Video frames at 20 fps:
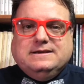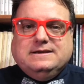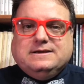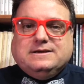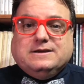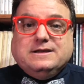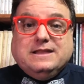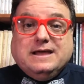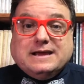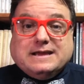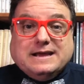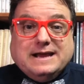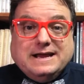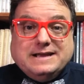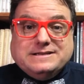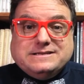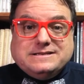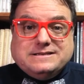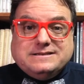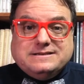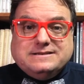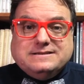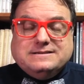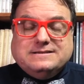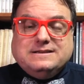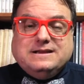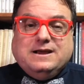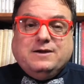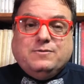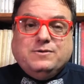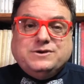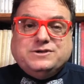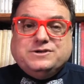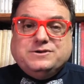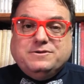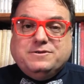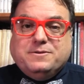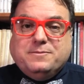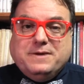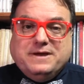Good luck, guys. I wish
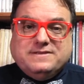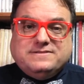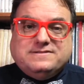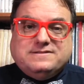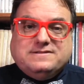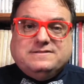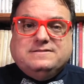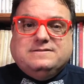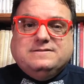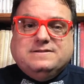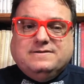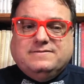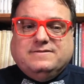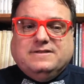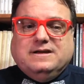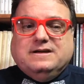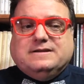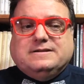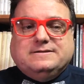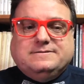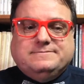you the best of luck.